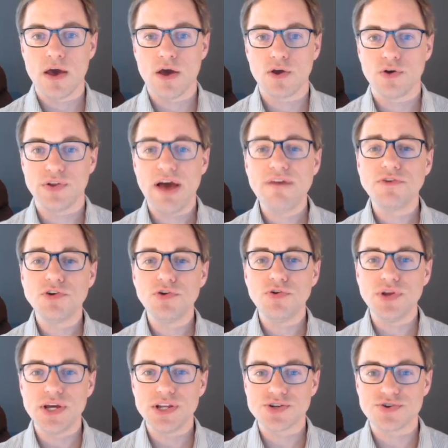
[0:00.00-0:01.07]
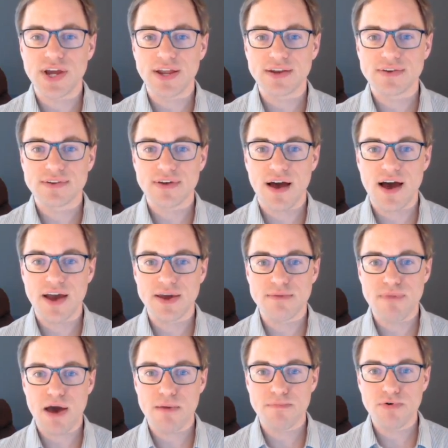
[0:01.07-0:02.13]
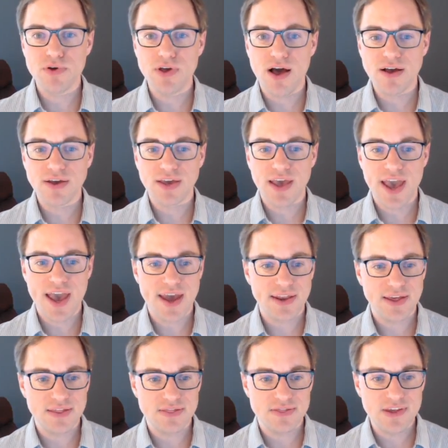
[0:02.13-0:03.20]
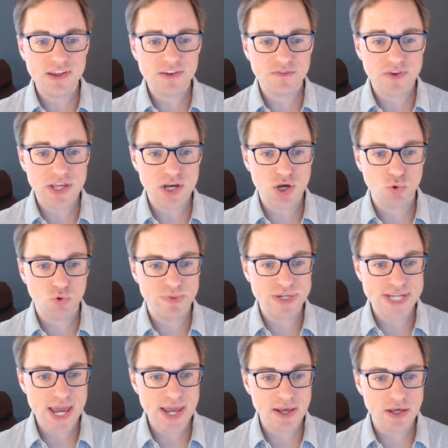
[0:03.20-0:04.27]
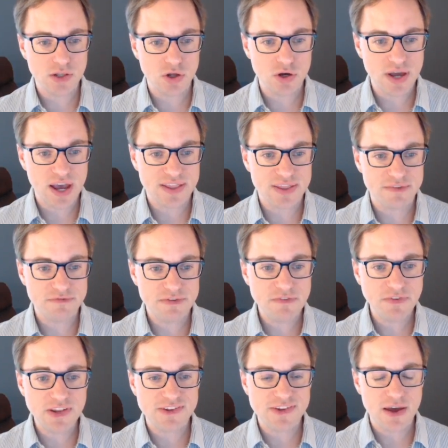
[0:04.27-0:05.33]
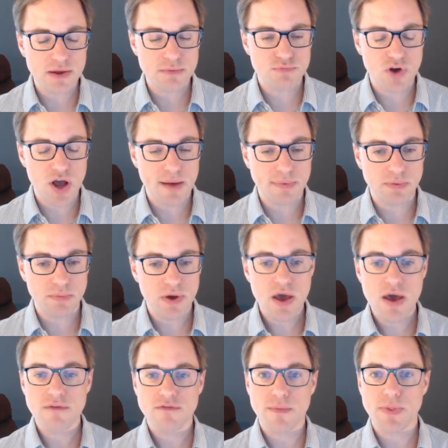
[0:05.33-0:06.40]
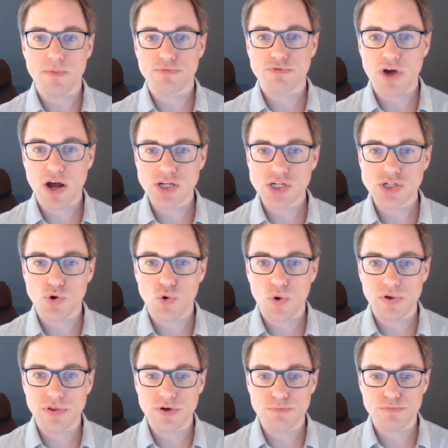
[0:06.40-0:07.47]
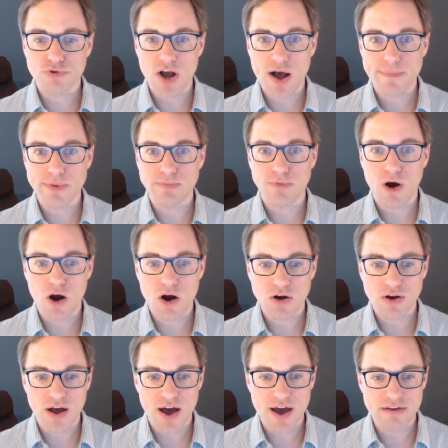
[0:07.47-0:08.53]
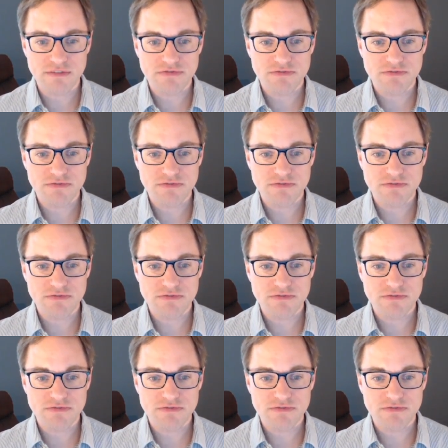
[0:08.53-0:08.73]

Good afternoon, Internet. I am Matt Booyak, and in this video, we'll be taking a look at the 50-second problem from the Project Euler Problem Archive.